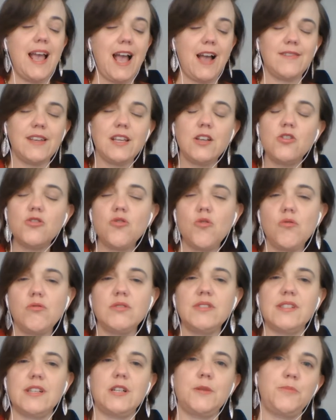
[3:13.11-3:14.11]
having
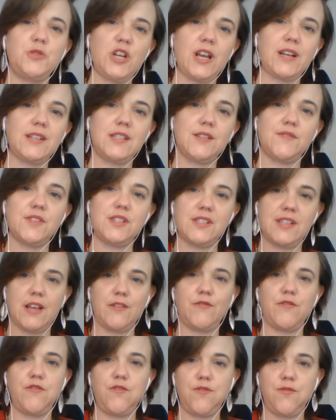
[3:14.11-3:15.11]
goals and objectives
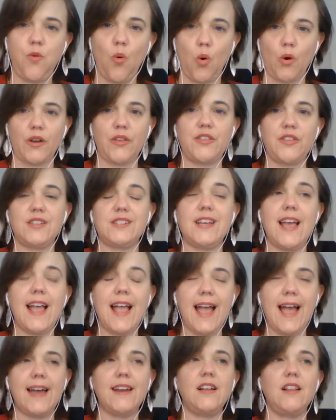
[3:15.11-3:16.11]
set forth to
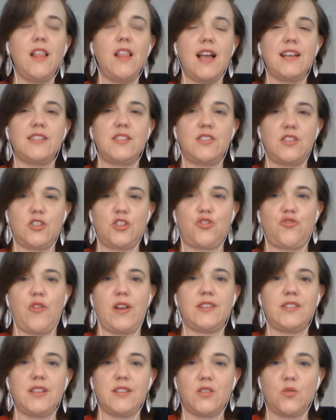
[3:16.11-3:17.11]
analyze the
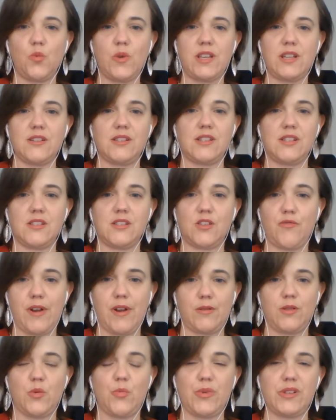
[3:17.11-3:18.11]
strengths and the weaknesses
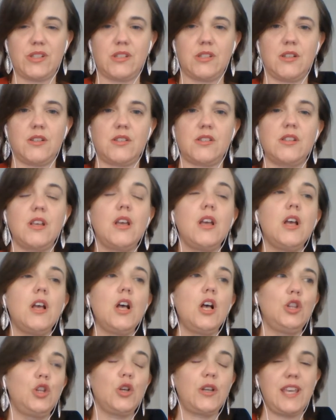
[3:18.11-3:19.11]
around the business.
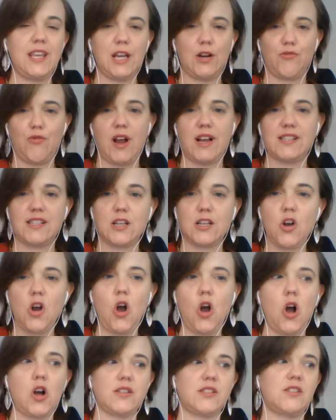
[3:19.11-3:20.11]
Looking at rising
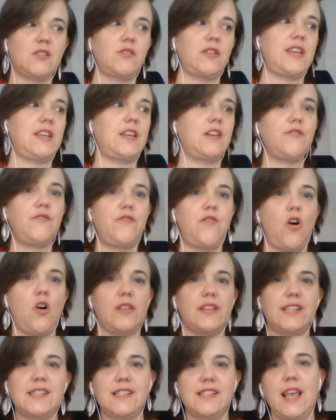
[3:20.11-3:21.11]
costs, looking at
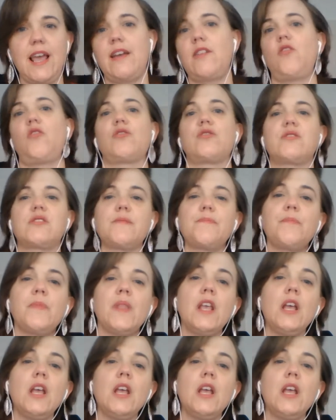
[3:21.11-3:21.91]
falling sales.